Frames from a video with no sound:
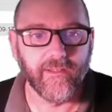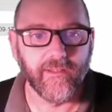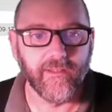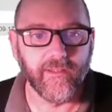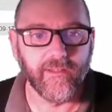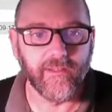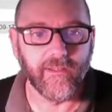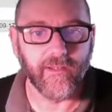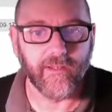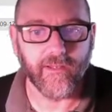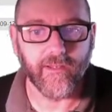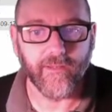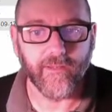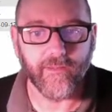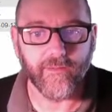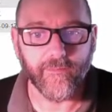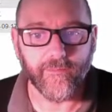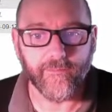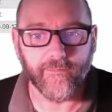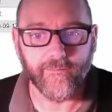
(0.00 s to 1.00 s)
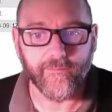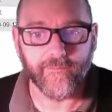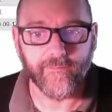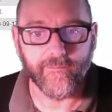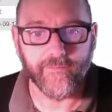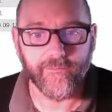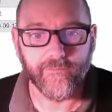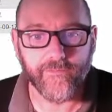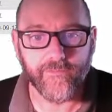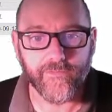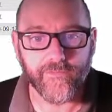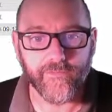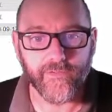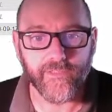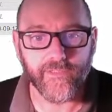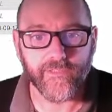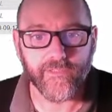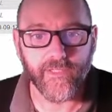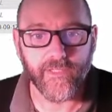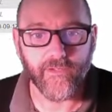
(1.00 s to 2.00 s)
So I
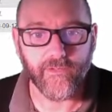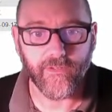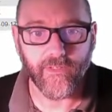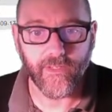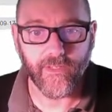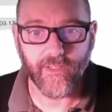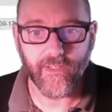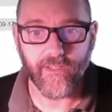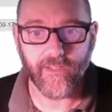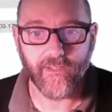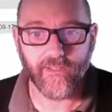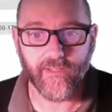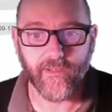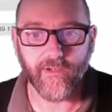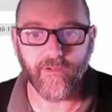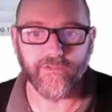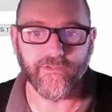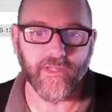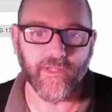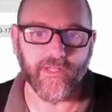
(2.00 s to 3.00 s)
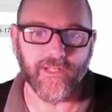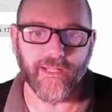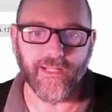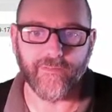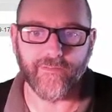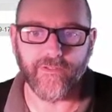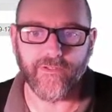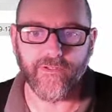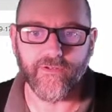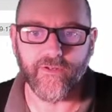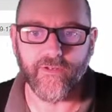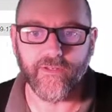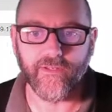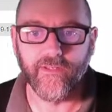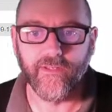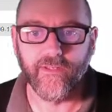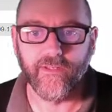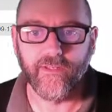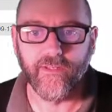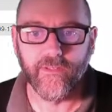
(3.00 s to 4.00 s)
say okay. Oh, it's not letting me do it.
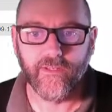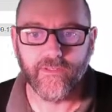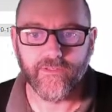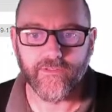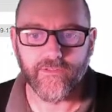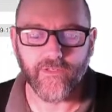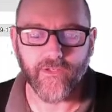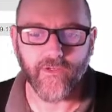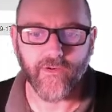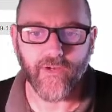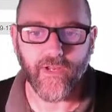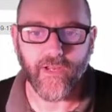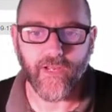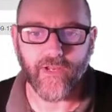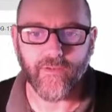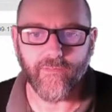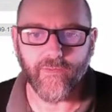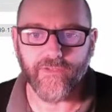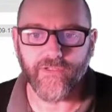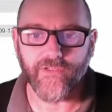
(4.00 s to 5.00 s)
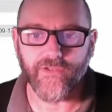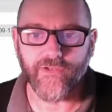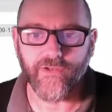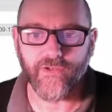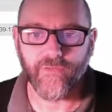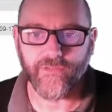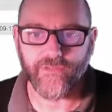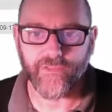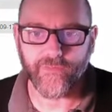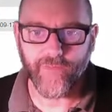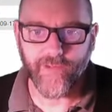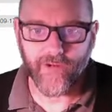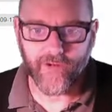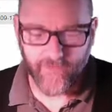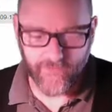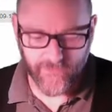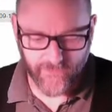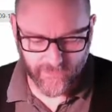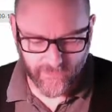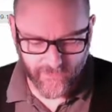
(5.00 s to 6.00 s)
So I wanted to show you what some
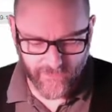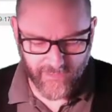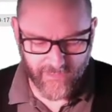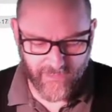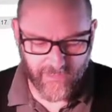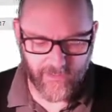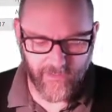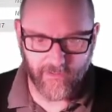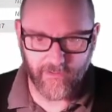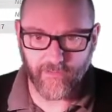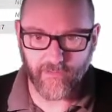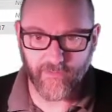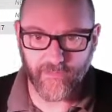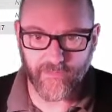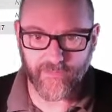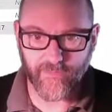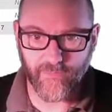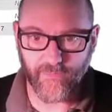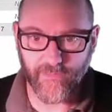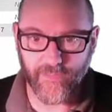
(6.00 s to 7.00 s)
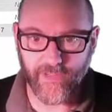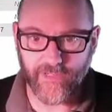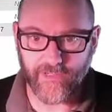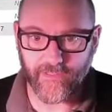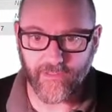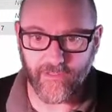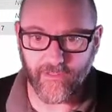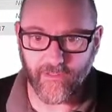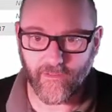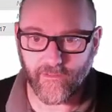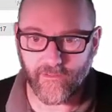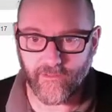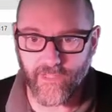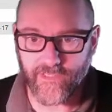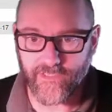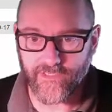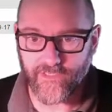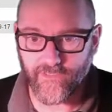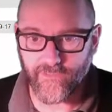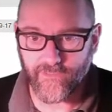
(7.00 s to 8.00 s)
errors look like here. Let's put back null.
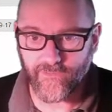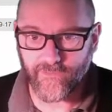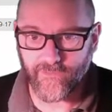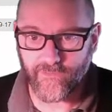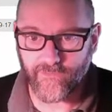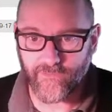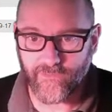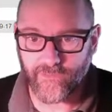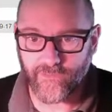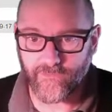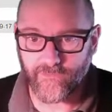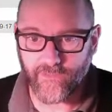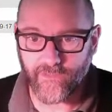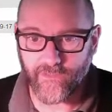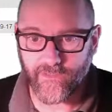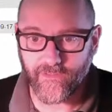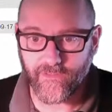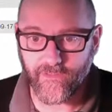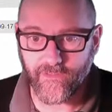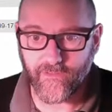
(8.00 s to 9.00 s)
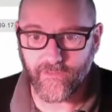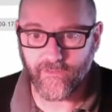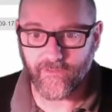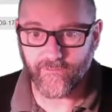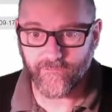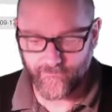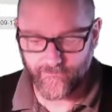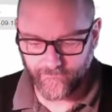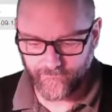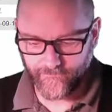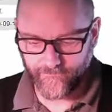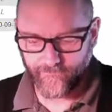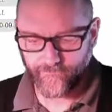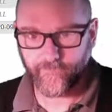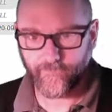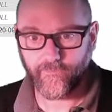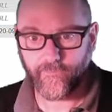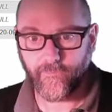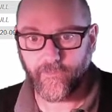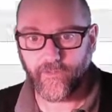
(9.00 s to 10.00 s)
Actually, we have to do it this way, null.
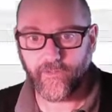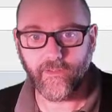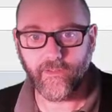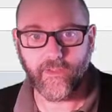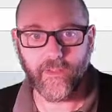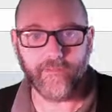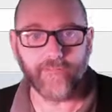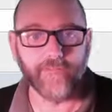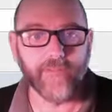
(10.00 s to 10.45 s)
Okay.